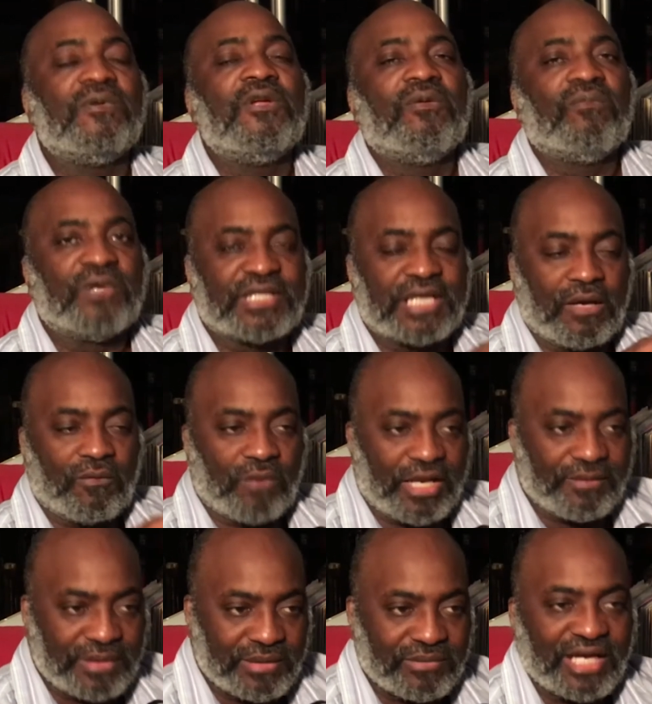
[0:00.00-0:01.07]
without white
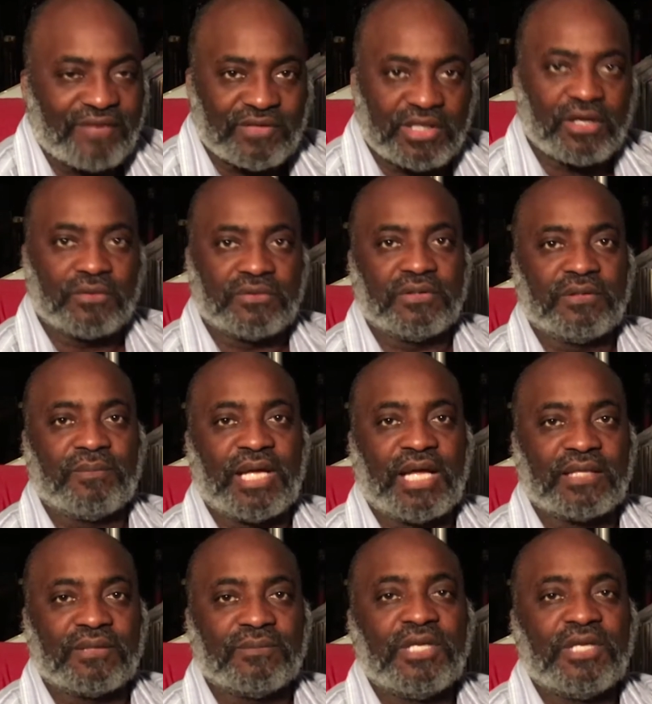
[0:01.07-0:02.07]
people having to go to the bottom.